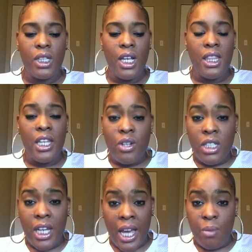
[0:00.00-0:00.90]
there's
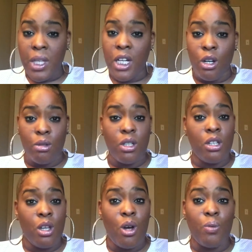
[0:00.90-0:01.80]
an app that goes
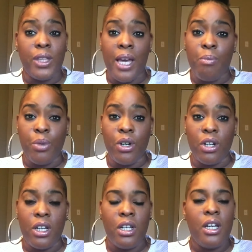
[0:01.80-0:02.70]
along with that book.